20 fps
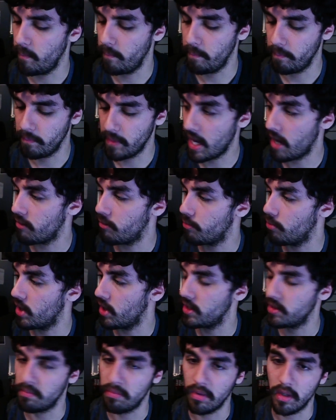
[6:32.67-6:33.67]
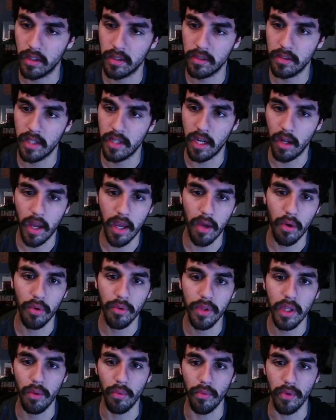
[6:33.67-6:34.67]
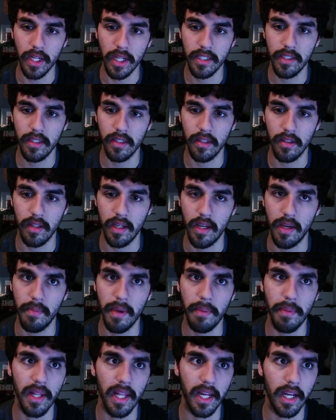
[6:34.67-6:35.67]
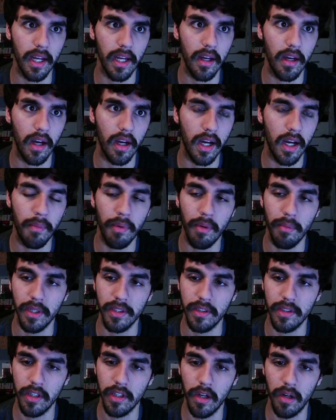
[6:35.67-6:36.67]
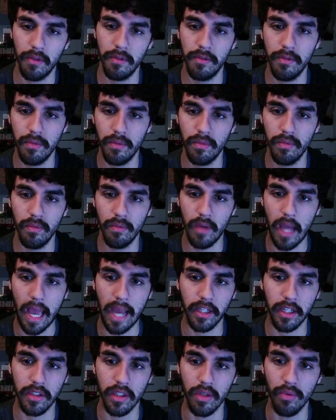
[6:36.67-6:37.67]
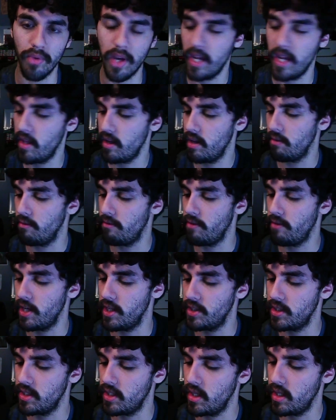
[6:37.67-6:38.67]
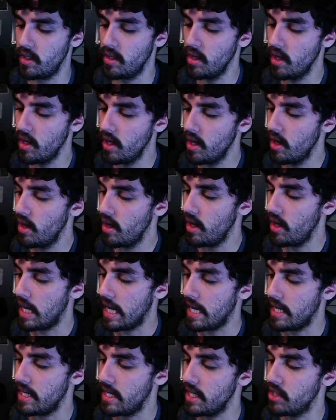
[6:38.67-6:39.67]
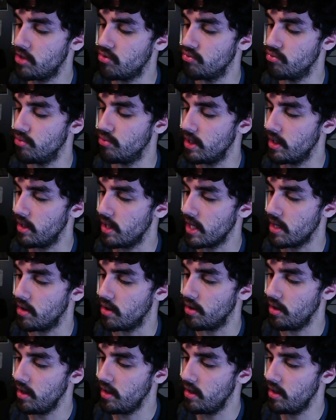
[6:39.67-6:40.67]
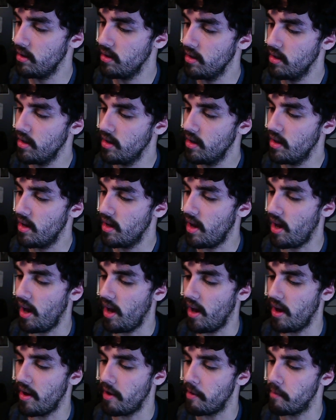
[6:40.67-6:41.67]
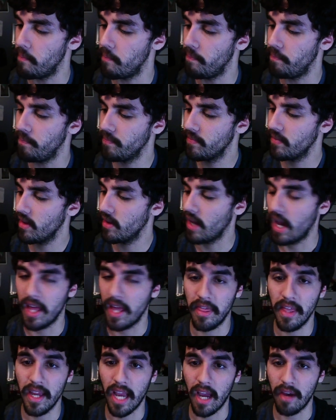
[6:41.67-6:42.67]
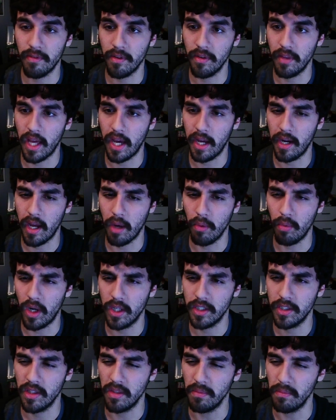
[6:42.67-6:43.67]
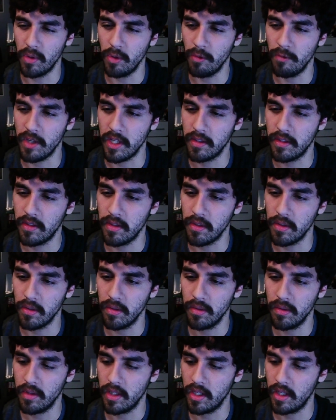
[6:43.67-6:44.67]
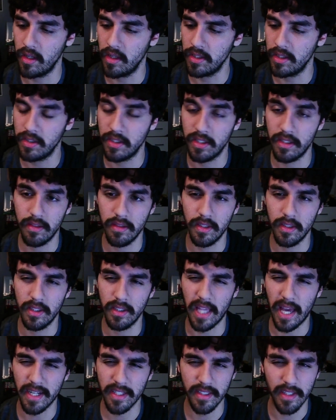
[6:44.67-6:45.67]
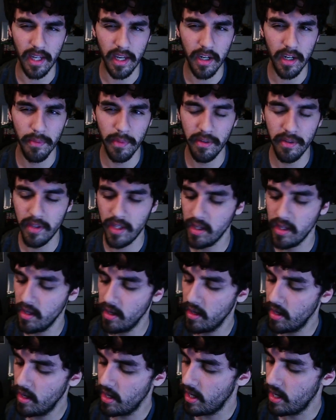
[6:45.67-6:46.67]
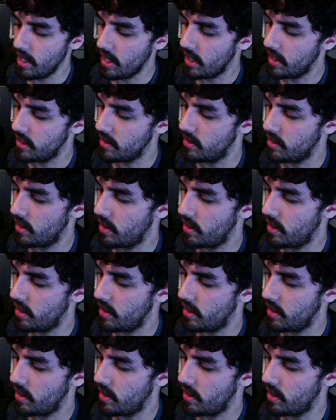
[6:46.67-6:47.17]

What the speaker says: Half Price Books, and I only recently, maybe like a couple months ago, actually read it and finished it, and it's really good. I think after that I watched the movie too, the Zack Snyder movie, and